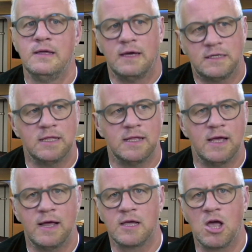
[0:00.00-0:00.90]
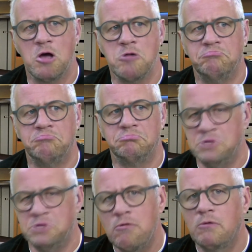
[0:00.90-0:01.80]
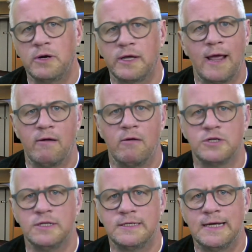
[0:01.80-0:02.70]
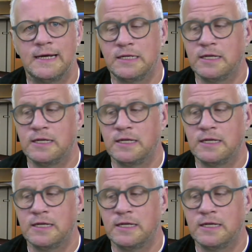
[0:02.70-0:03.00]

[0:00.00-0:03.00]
They sit in there and they go, no, I want to carry on watching the telly.